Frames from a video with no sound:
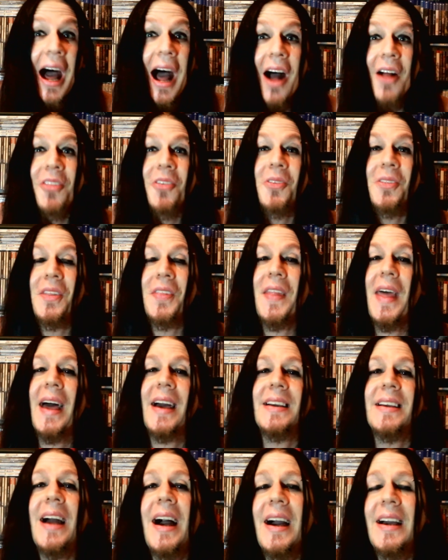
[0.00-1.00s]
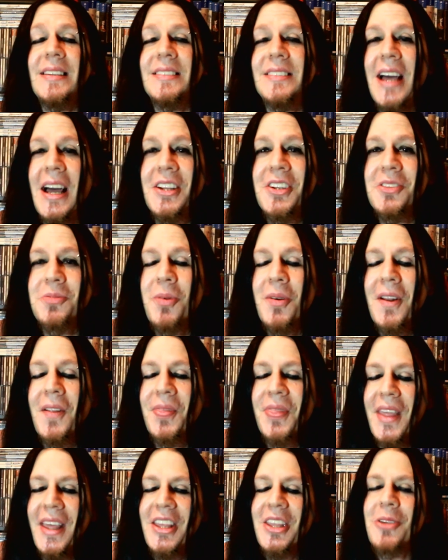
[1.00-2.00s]
Other than that, guys, I just want
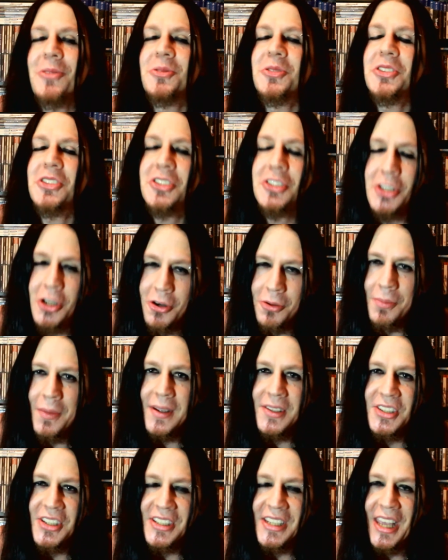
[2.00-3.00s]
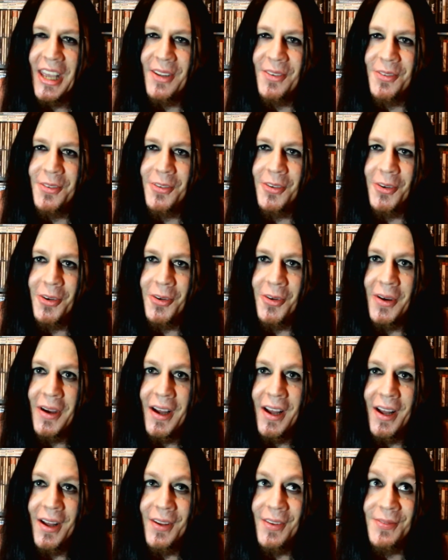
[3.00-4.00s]
to thank you so much again for.
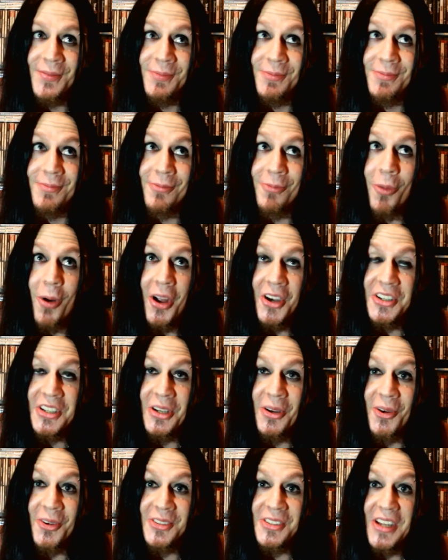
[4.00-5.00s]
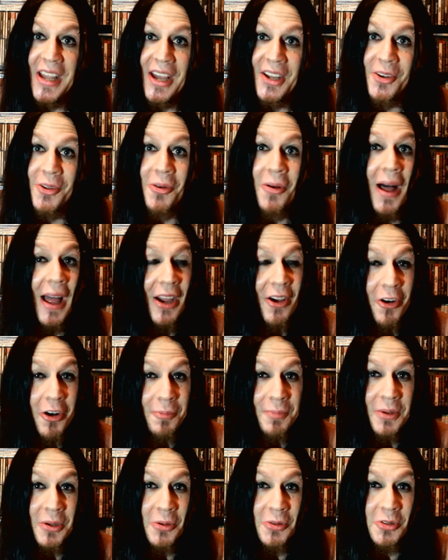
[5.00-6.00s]
Uh, watching our channel. I
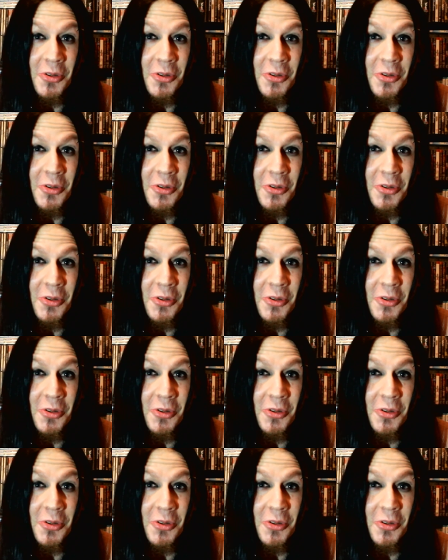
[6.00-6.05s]
hope you